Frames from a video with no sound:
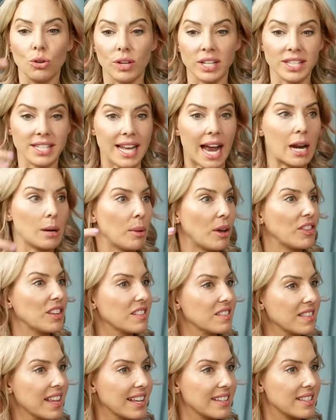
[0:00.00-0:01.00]
can sign up on
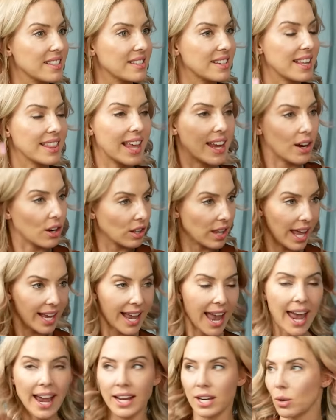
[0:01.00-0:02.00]
this list and they are like,
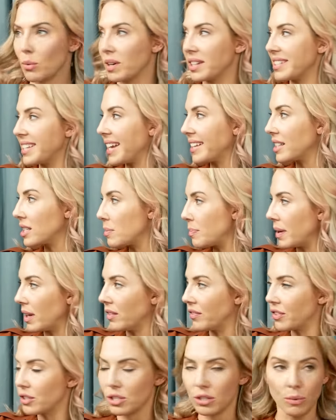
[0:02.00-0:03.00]
hey, do you want to take this pill
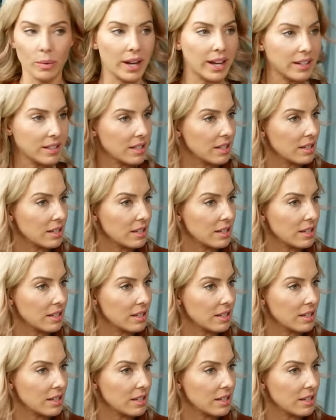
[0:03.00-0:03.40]
for 2 weeks